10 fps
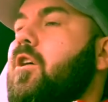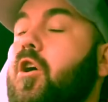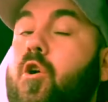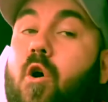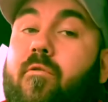a
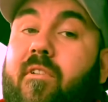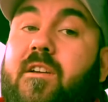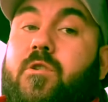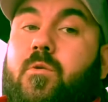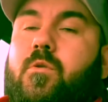golf
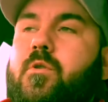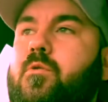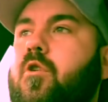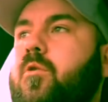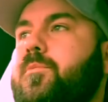lesson or new
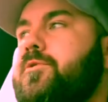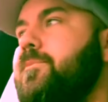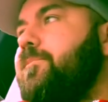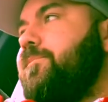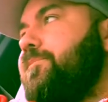clubs.
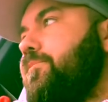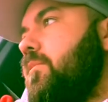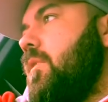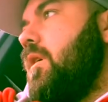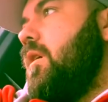
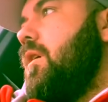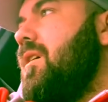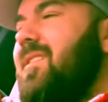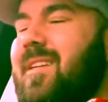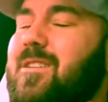
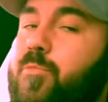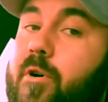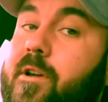That's pretty